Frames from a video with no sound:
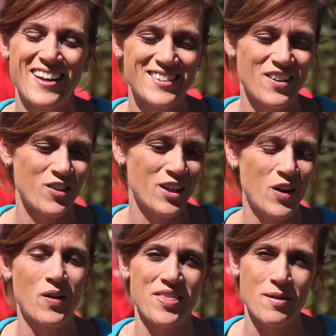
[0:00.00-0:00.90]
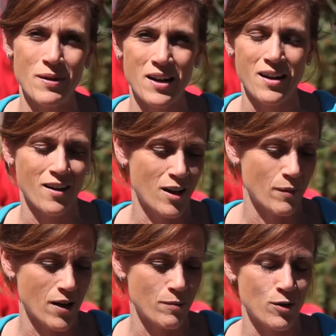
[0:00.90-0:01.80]
because I really don't want them eating all
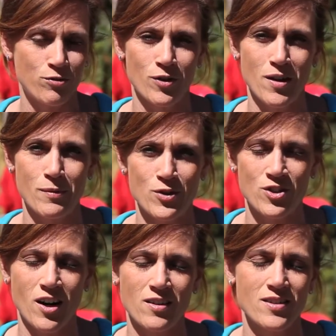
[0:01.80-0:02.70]
my beautiful rainbow chards.